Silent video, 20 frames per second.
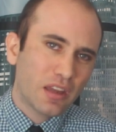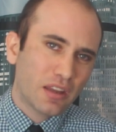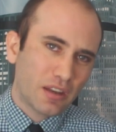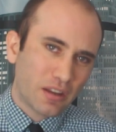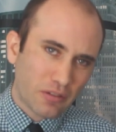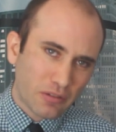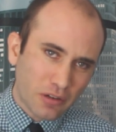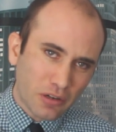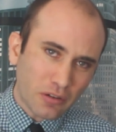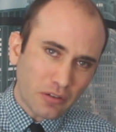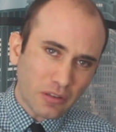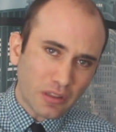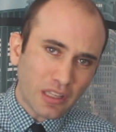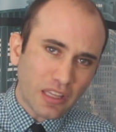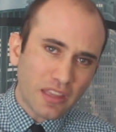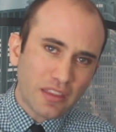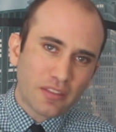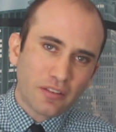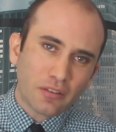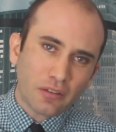Now,
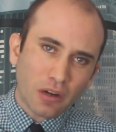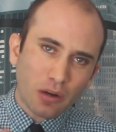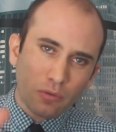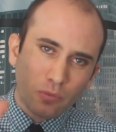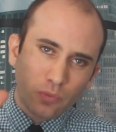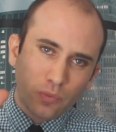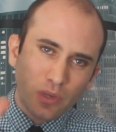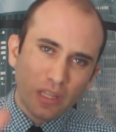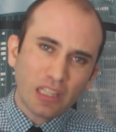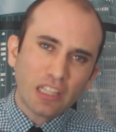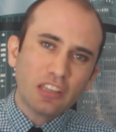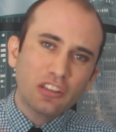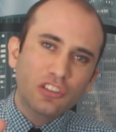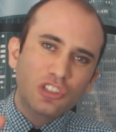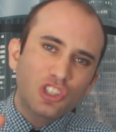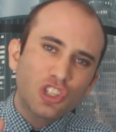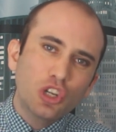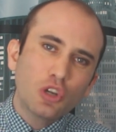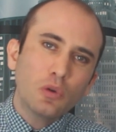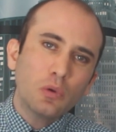currently there are
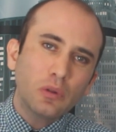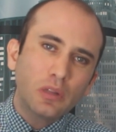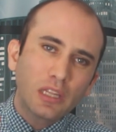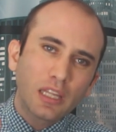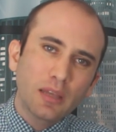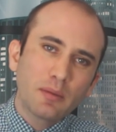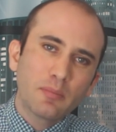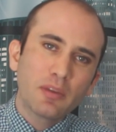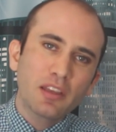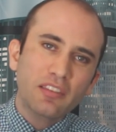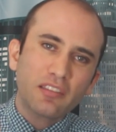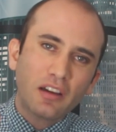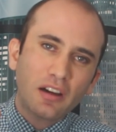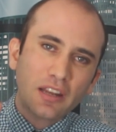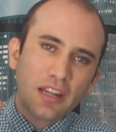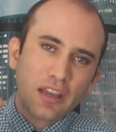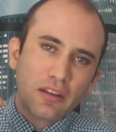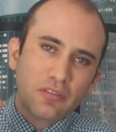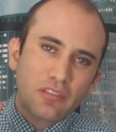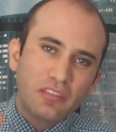really two limits
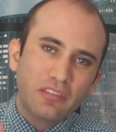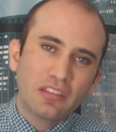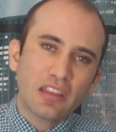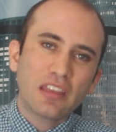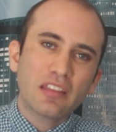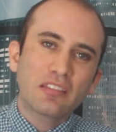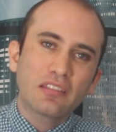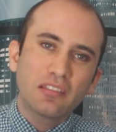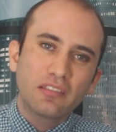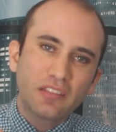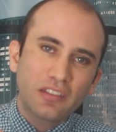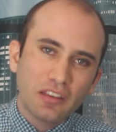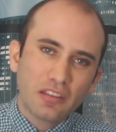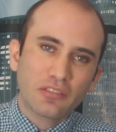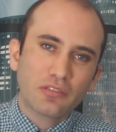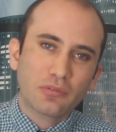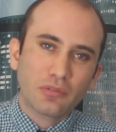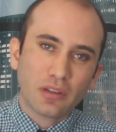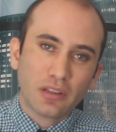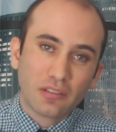on how states
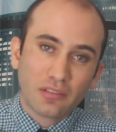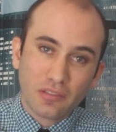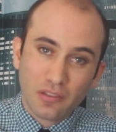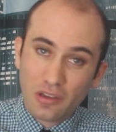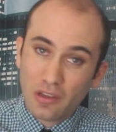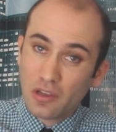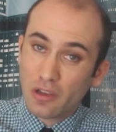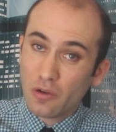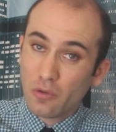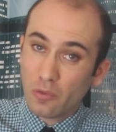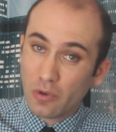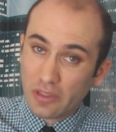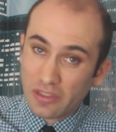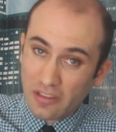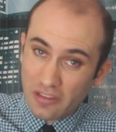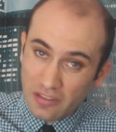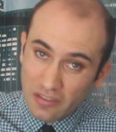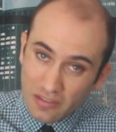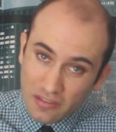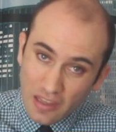district:
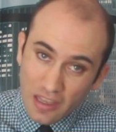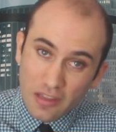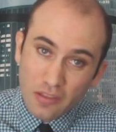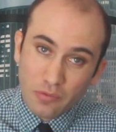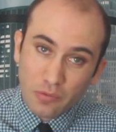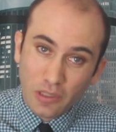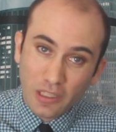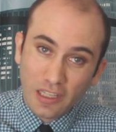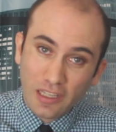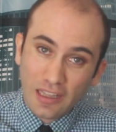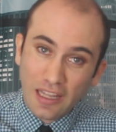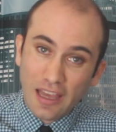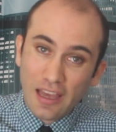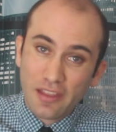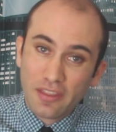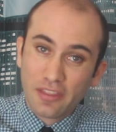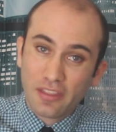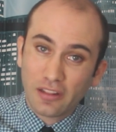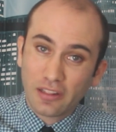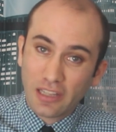what the states will
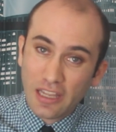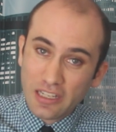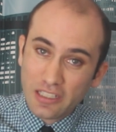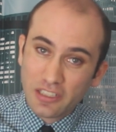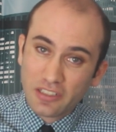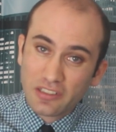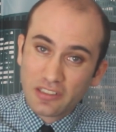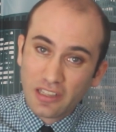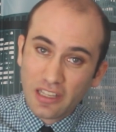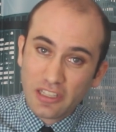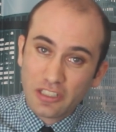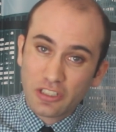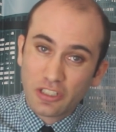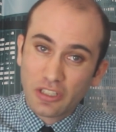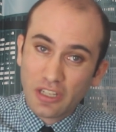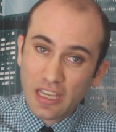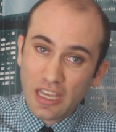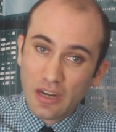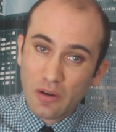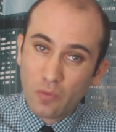allow the
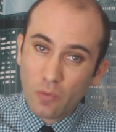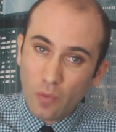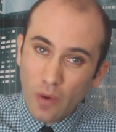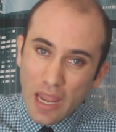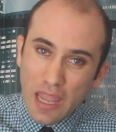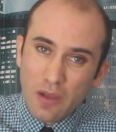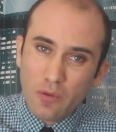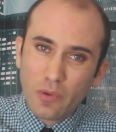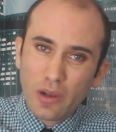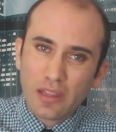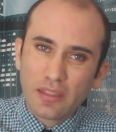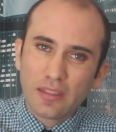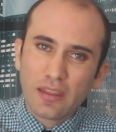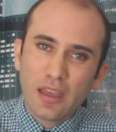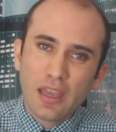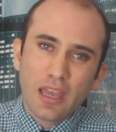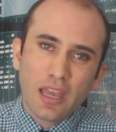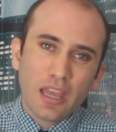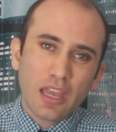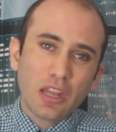legislature to get away with,
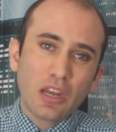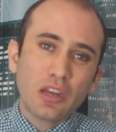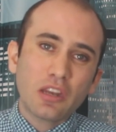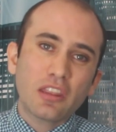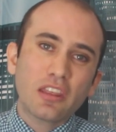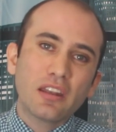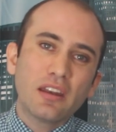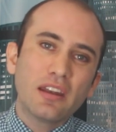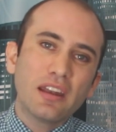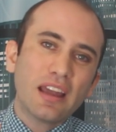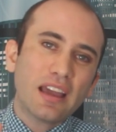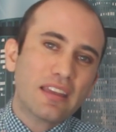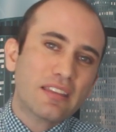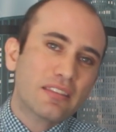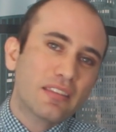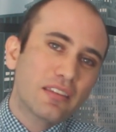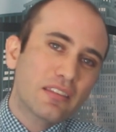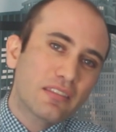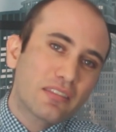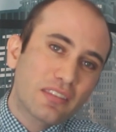and the
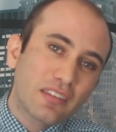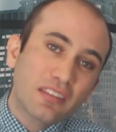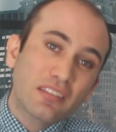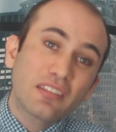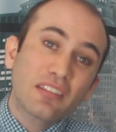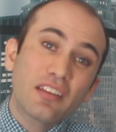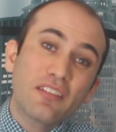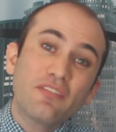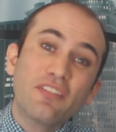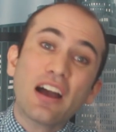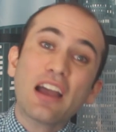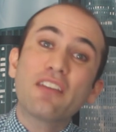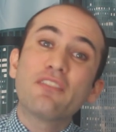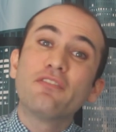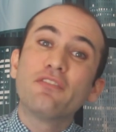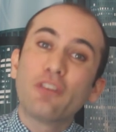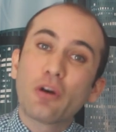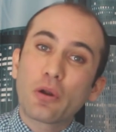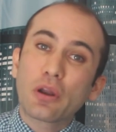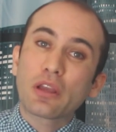
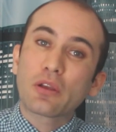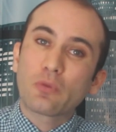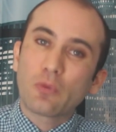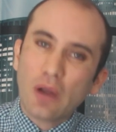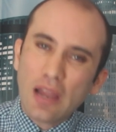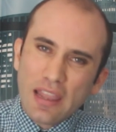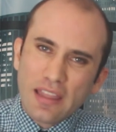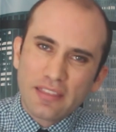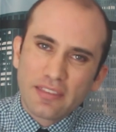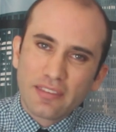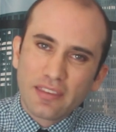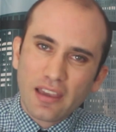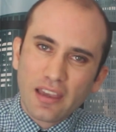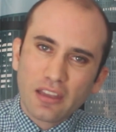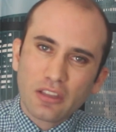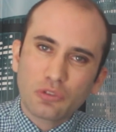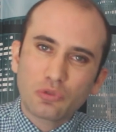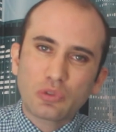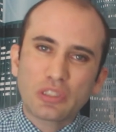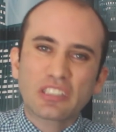1965 Voting Rights
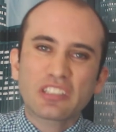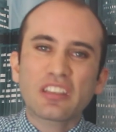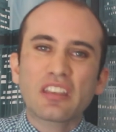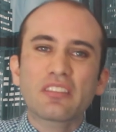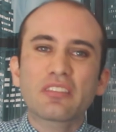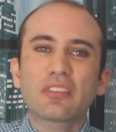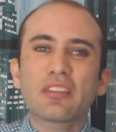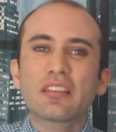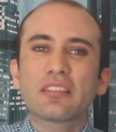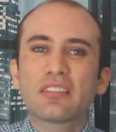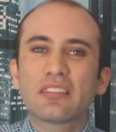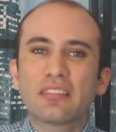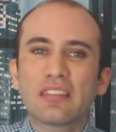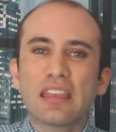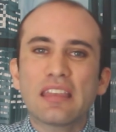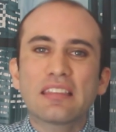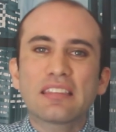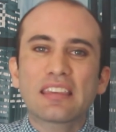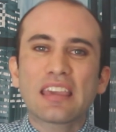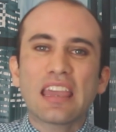Act, which says that
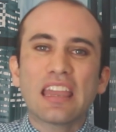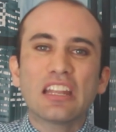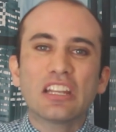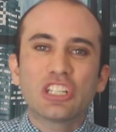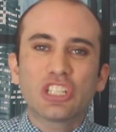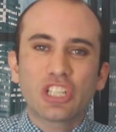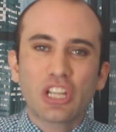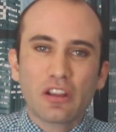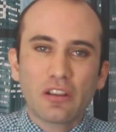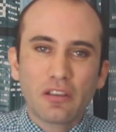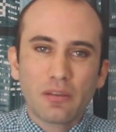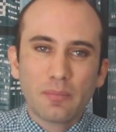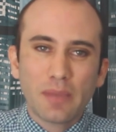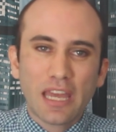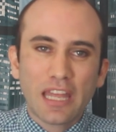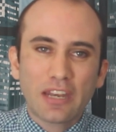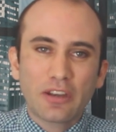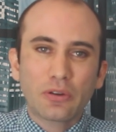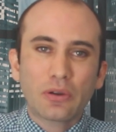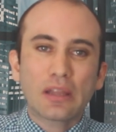states can't
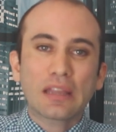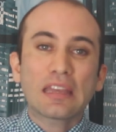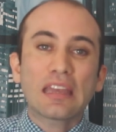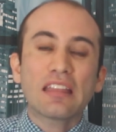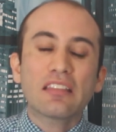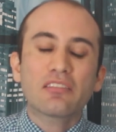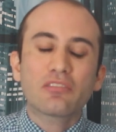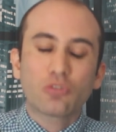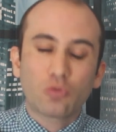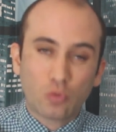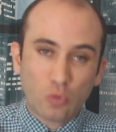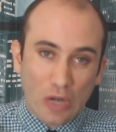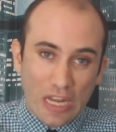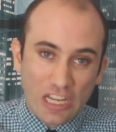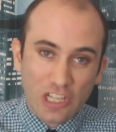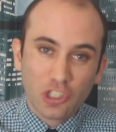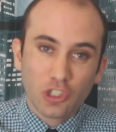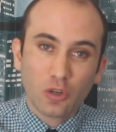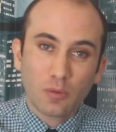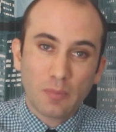gerrymander against
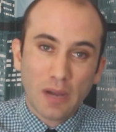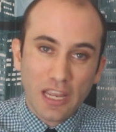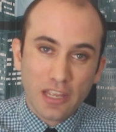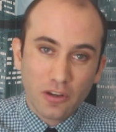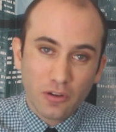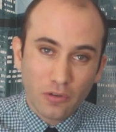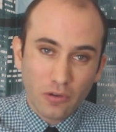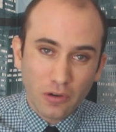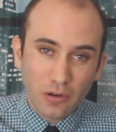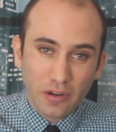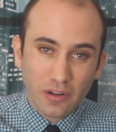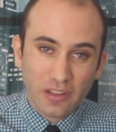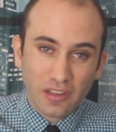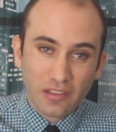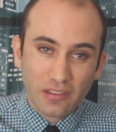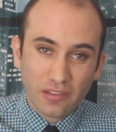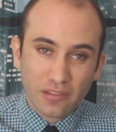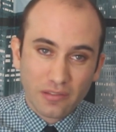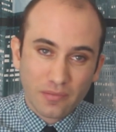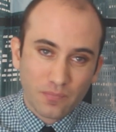racial
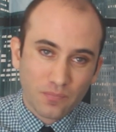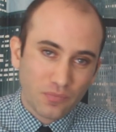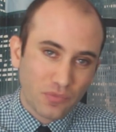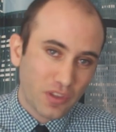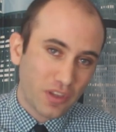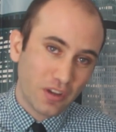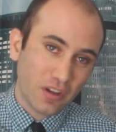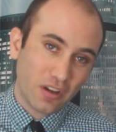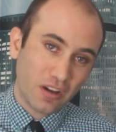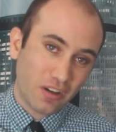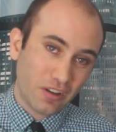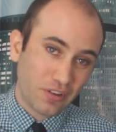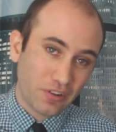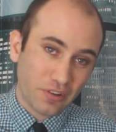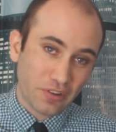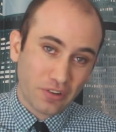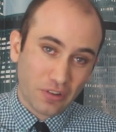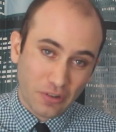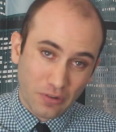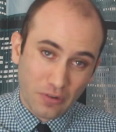minorities.
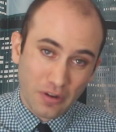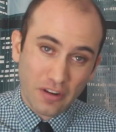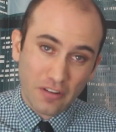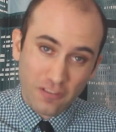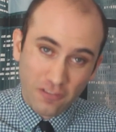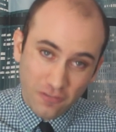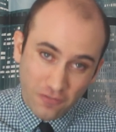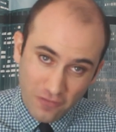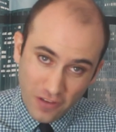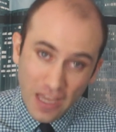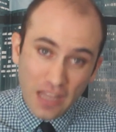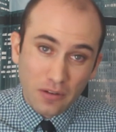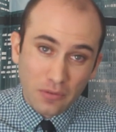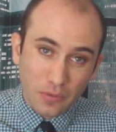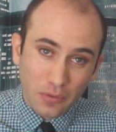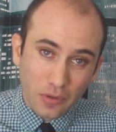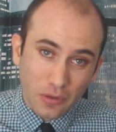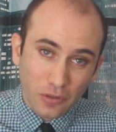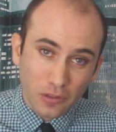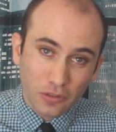Under current
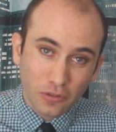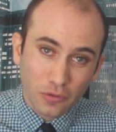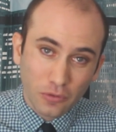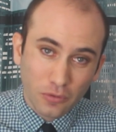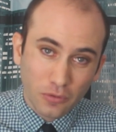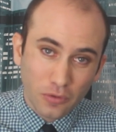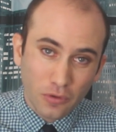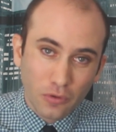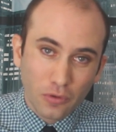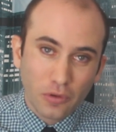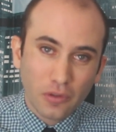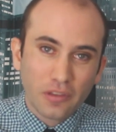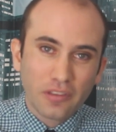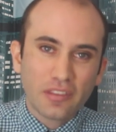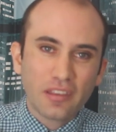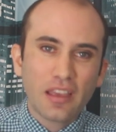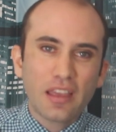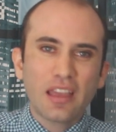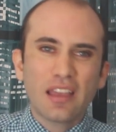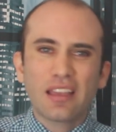federal
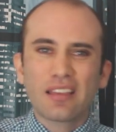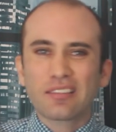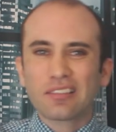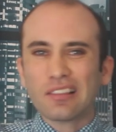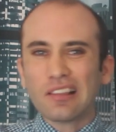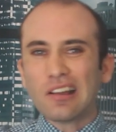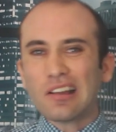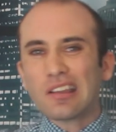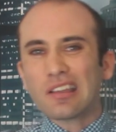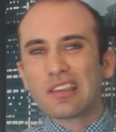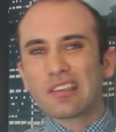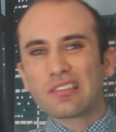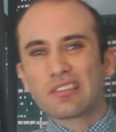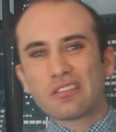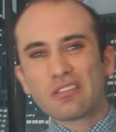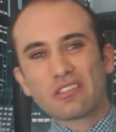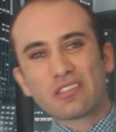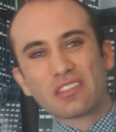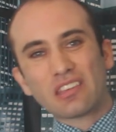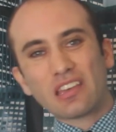rules, as long
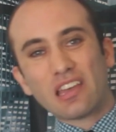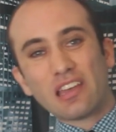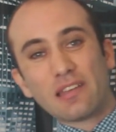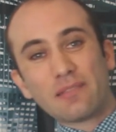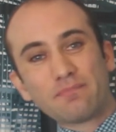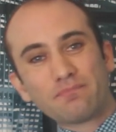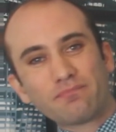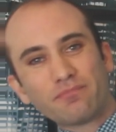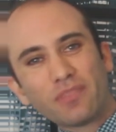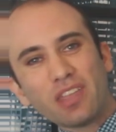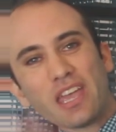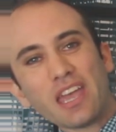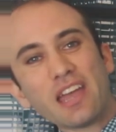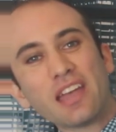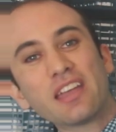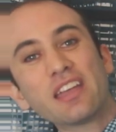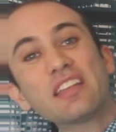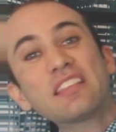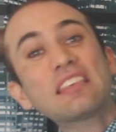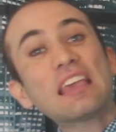as you say,
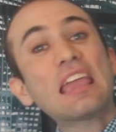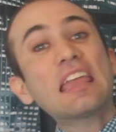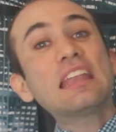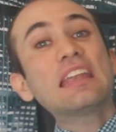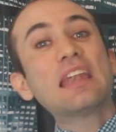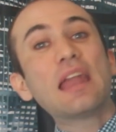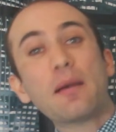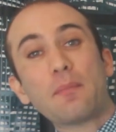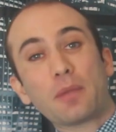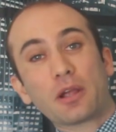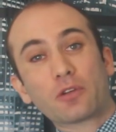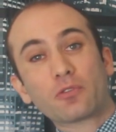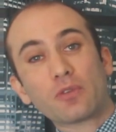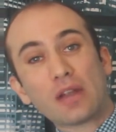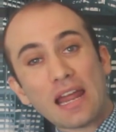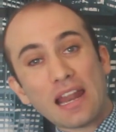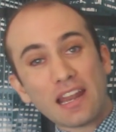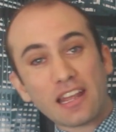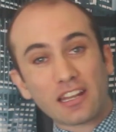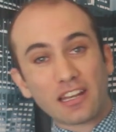it's a
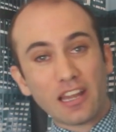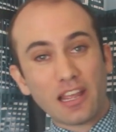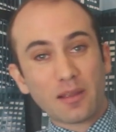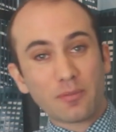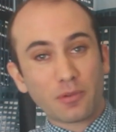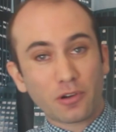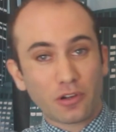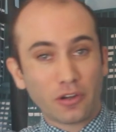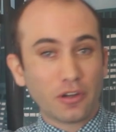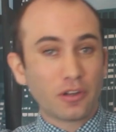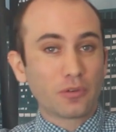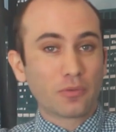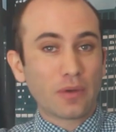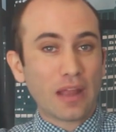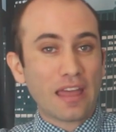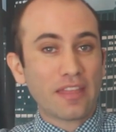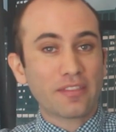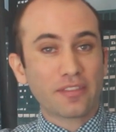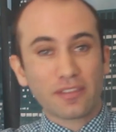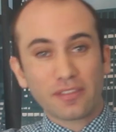Democratic neighborhood
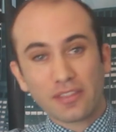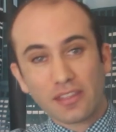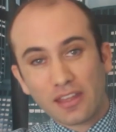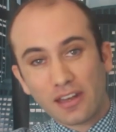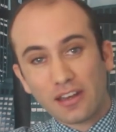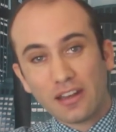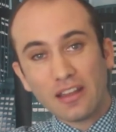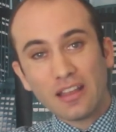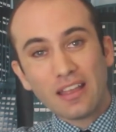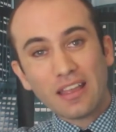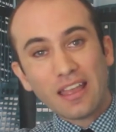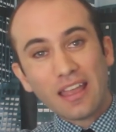rather than,